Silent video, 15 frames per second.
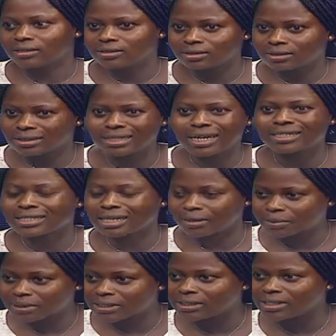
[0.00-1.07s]
she has
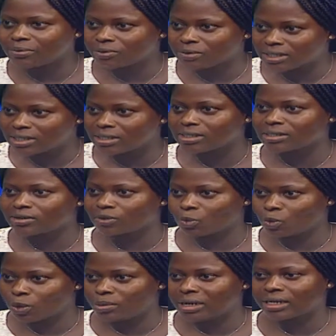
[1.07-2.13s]
captained the prison's
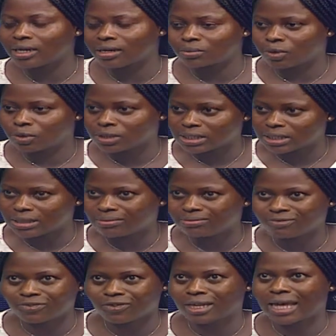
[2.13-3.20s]
women handball team
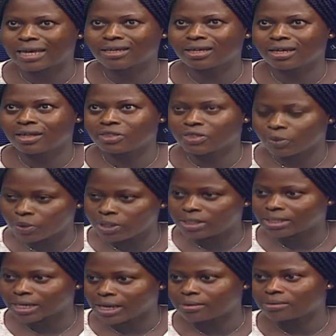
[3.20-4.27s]
for like 3
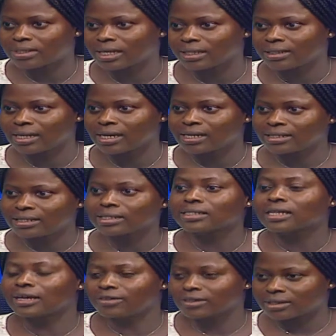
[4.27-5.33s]
times since
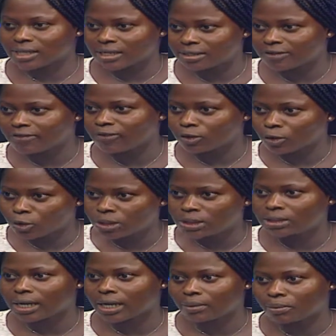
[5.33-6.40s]
I started following
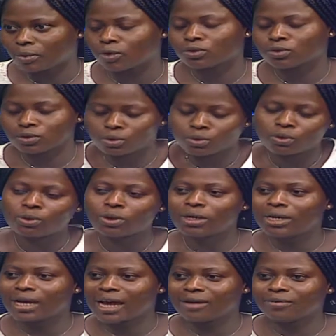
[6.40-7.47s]
handball. So
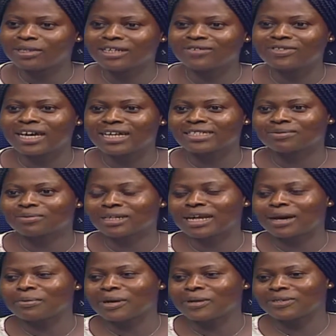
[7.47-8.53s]
I believe that
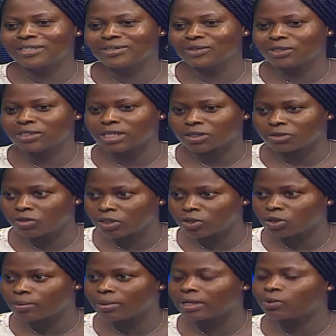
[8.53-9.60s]
Madam Mary is doing a great
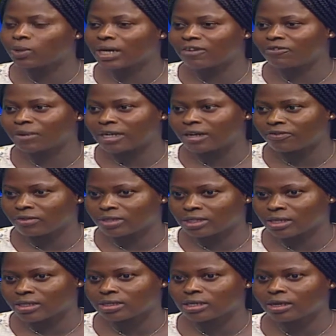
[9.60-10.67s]
job. And we have Madam
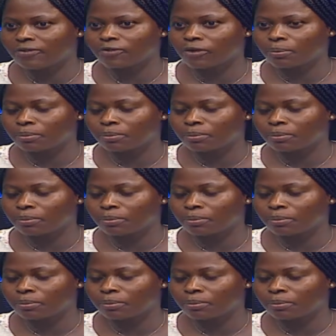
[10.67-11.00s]
Visesia from